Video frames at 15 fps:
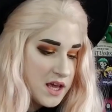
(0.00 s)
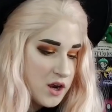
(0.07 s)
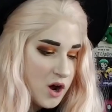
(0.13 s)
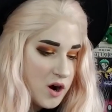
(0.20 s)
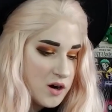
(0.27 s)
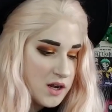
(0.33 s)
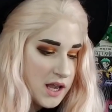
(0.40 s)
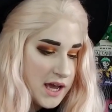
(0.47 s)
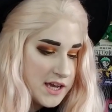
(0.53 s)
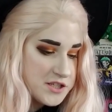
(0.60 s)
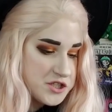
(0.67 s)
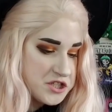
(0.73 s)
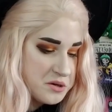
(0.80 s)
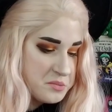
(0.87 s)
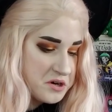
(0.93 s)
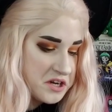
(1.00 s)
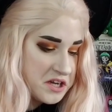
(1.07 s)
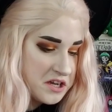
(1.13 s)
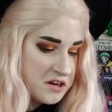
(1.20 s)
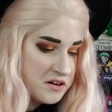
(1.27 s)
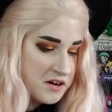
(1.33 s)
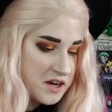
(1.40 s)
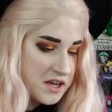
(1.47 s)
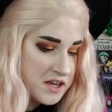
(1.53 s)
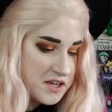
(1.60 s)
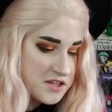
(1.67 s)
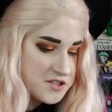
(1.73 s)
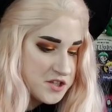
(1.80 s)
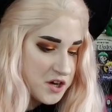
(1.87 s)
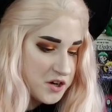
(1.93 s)
our last shimmer here
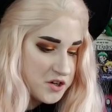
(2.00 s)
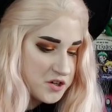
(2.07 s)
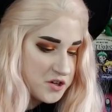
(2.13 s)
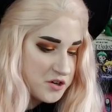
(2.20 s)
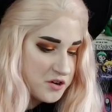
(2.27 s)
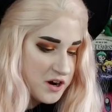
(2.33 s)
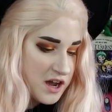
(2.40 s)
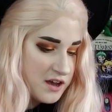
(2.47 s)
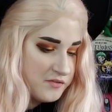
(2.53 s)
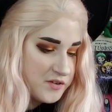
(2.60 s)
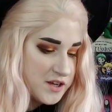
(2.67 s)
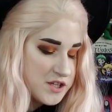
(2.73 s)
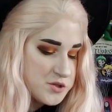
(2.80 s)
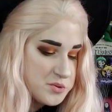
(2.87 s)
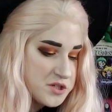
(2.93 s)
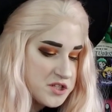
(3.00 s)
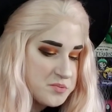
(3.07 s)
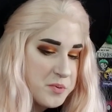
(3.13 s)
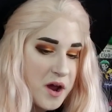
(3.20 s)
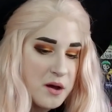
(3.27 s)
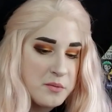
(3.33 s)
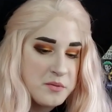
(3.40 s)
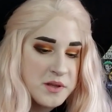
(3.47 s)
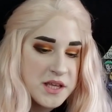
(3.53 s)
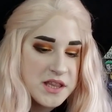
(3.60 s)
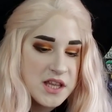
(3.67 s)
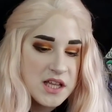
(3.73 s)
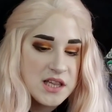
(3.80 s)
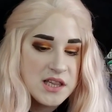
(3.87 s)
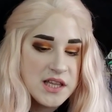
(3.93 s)
is Ravage, which is probably
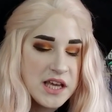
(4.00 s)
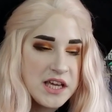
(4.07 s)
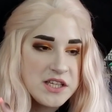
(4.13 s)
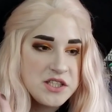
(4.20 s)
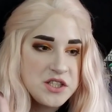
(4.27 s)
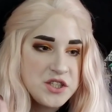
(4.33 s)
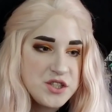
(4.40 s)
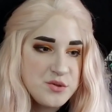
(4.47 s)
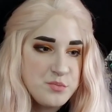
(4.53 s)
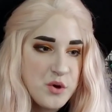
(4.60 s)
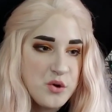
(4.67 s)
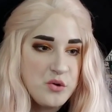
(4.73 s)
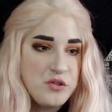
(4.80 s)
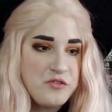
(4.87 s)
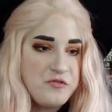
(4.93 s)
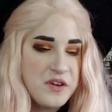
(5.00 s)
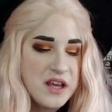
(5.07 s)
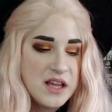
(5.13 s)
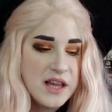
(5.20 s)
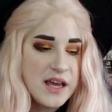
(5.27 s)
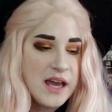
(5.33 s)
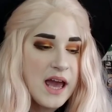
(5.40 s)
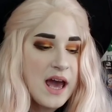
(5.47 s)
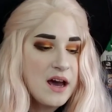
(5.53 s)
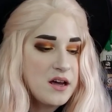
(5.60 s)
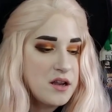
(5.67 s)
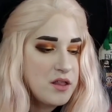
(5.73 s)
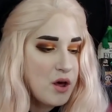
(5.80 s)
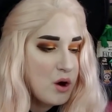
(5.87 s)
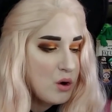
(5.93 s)
the least smooth feeling
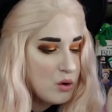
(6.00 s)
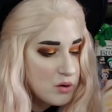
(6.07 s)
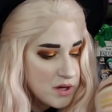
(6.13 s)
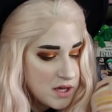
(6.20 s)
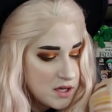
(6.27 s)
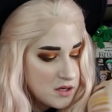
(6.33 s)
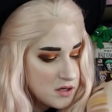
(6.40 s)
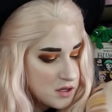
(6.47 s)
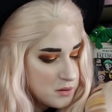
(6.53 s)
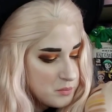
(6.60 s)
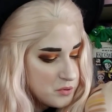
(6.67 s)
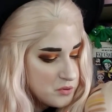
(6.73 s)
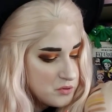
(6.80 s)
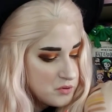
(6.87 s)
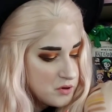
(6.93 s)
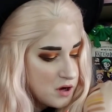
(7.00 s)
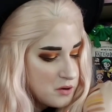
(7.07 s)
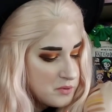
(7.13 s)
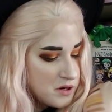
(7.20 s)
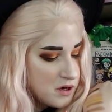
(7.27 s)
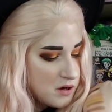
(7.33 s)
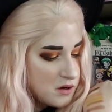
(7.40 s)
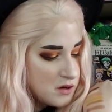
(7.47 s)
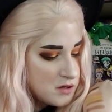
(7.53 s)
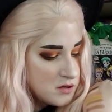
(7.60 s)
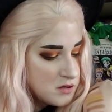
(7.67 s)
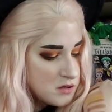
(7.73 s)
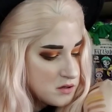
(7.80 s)
out of the whole kit and caboodle going on.